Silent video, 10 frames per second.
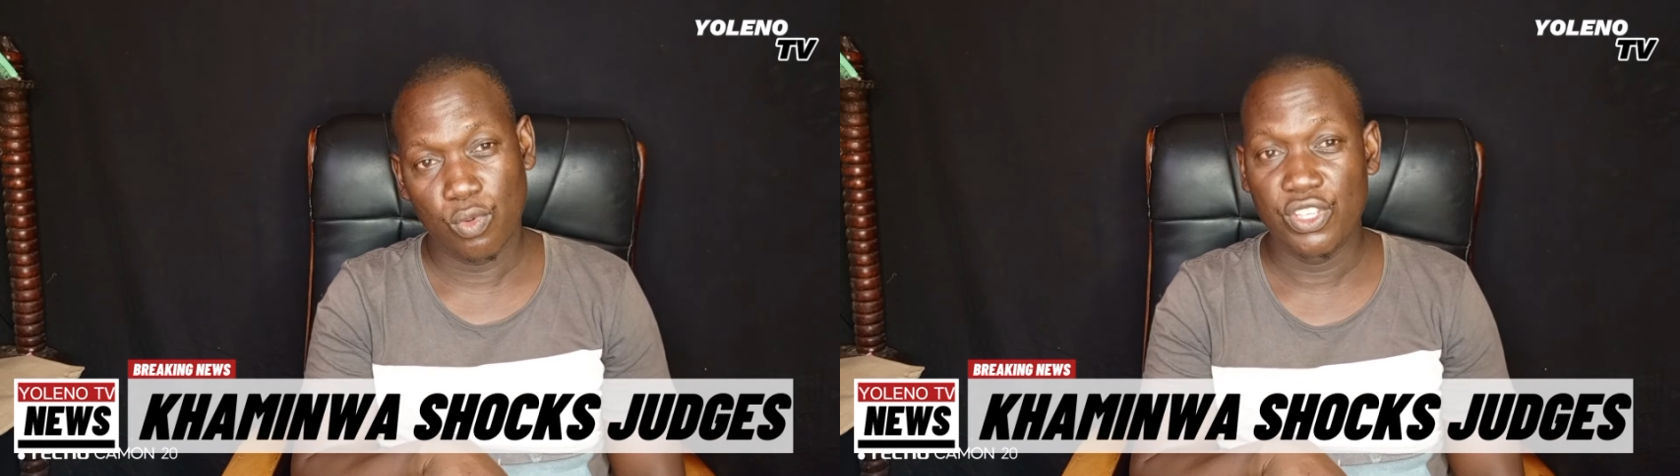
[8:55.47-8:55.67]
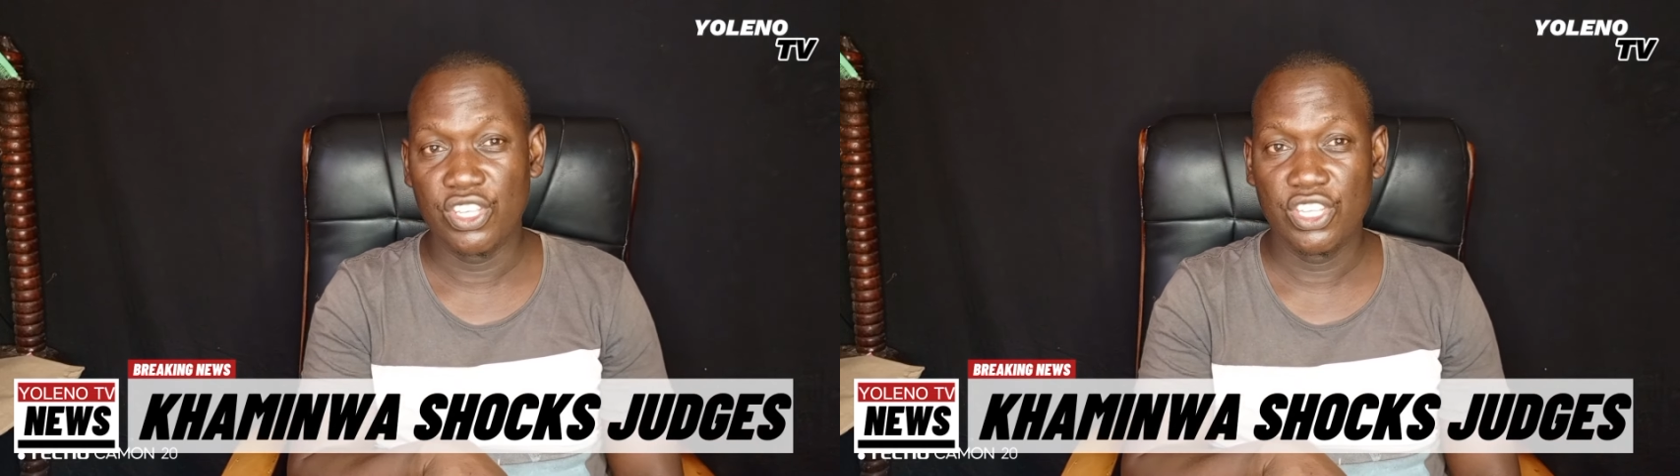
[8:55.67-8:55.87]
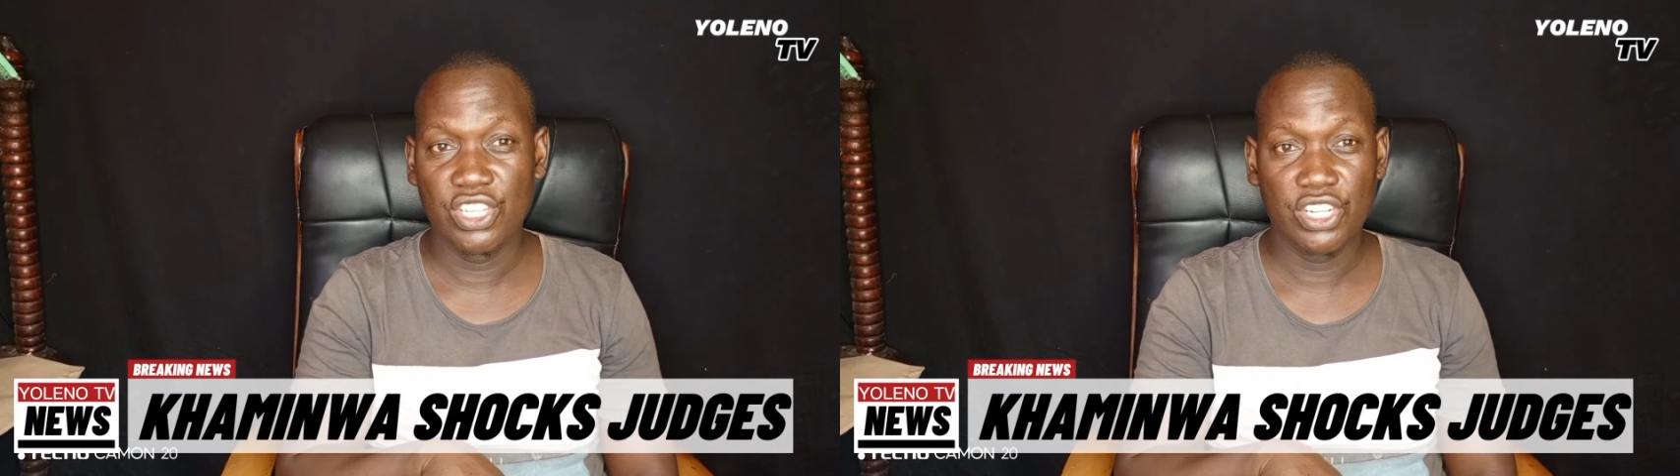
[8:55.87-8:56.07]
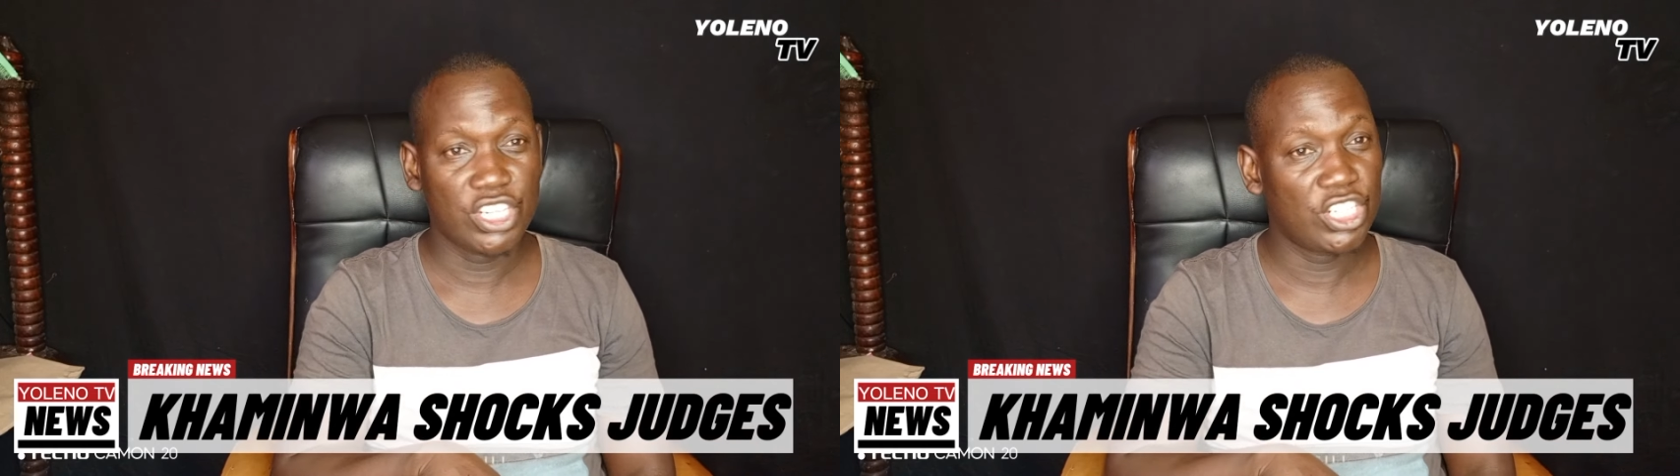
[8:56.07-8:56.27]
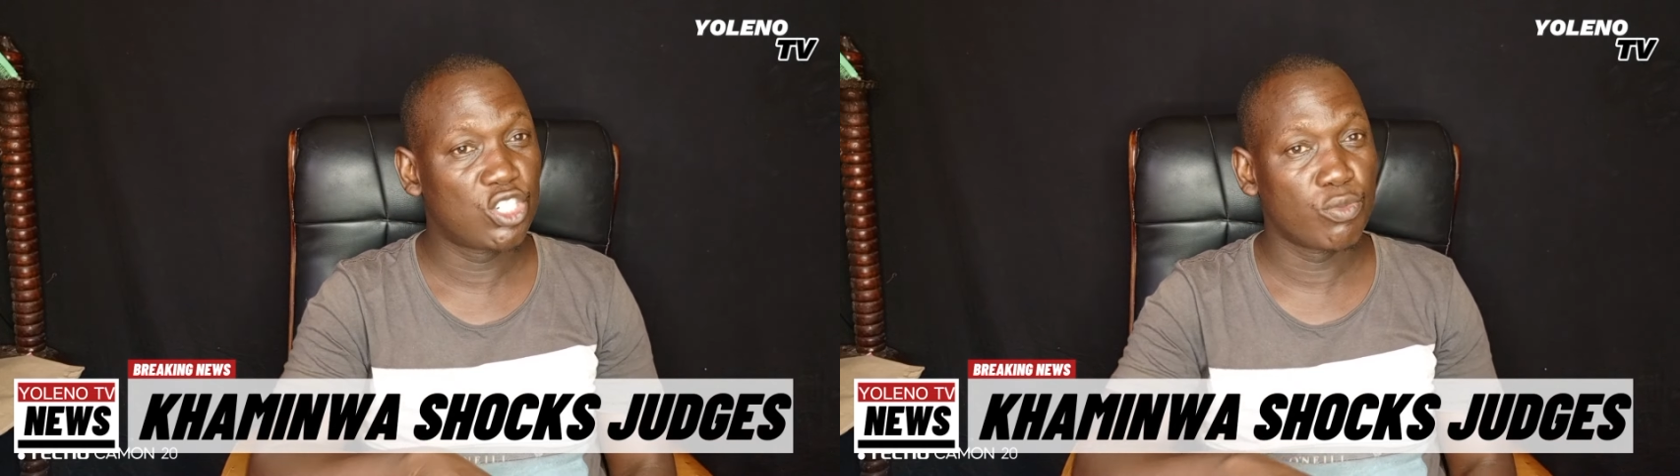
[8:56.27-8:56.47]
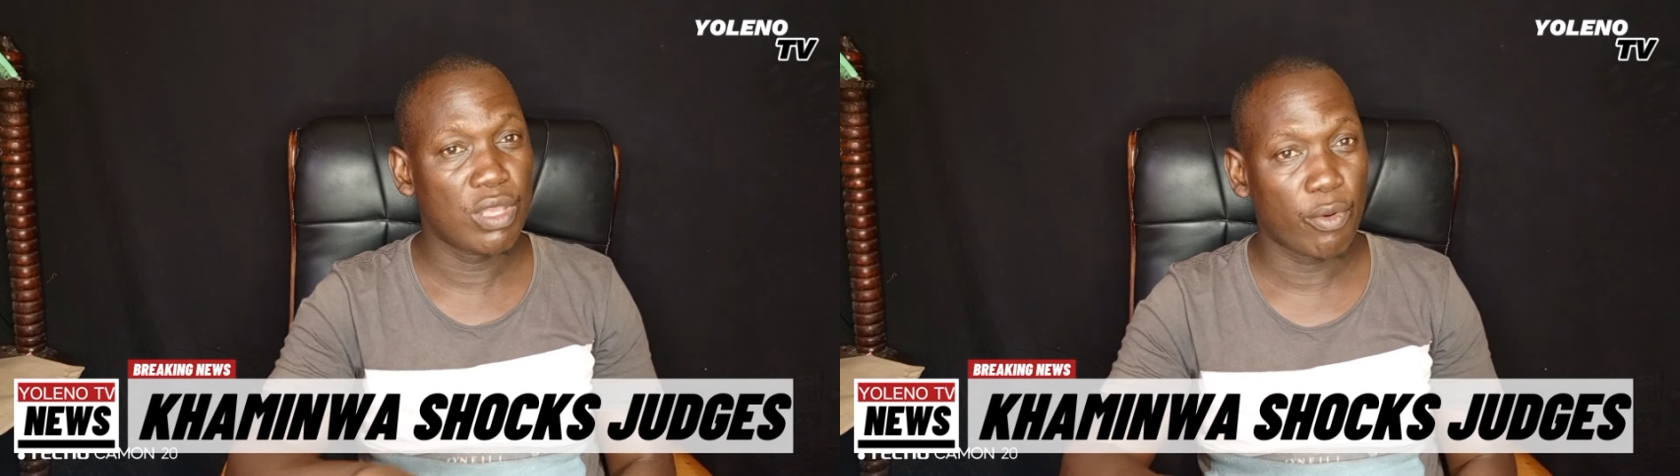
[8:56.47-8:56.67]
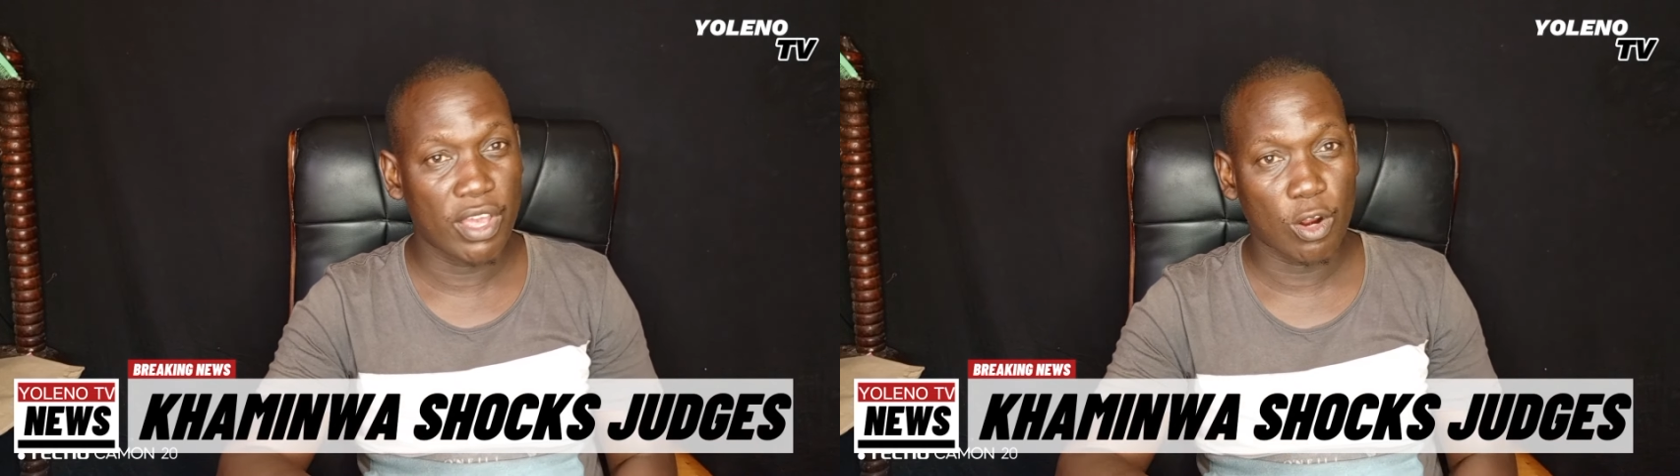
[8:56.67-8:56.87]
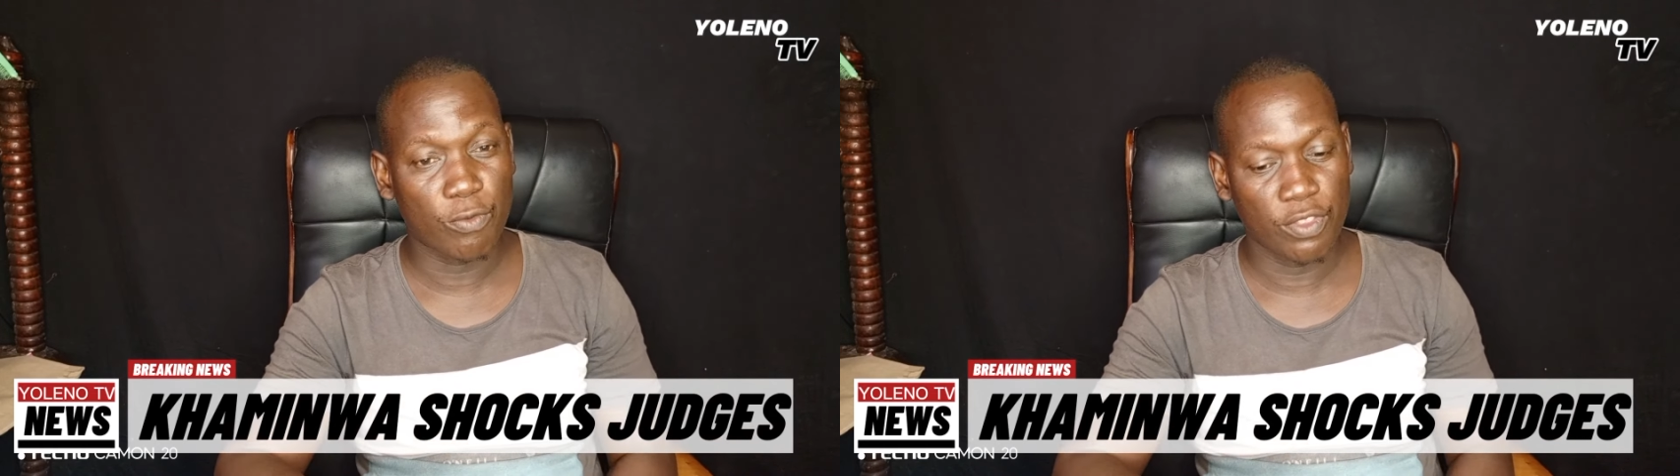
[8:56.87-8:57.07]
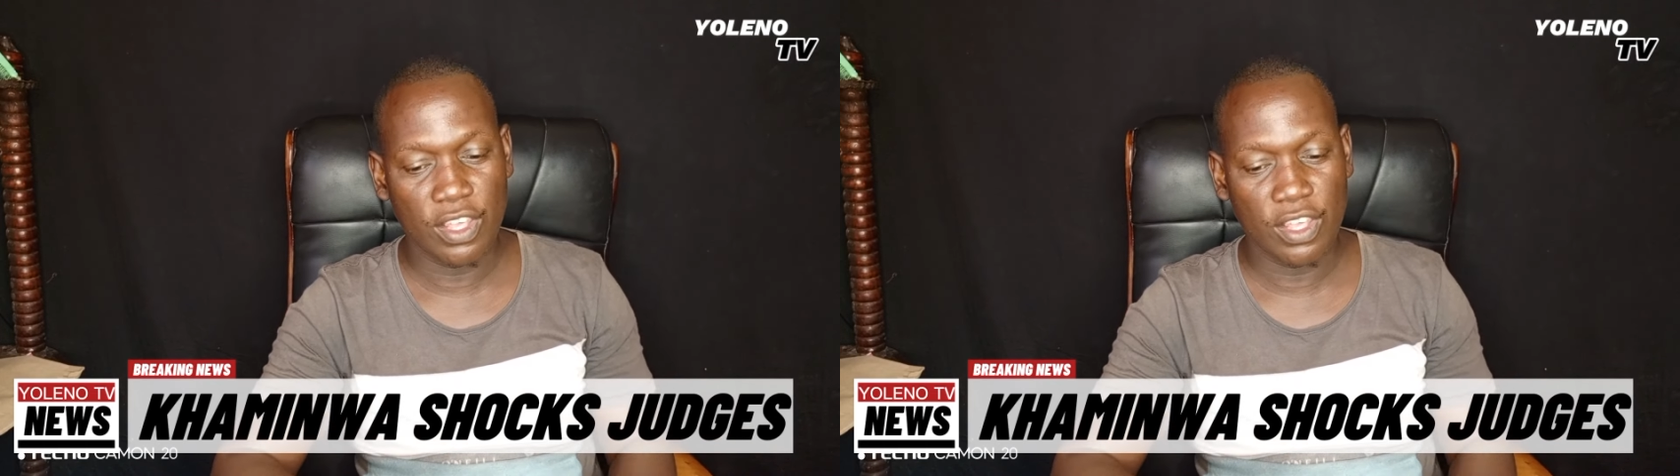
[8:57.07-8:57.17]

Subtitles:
we need to be aware of,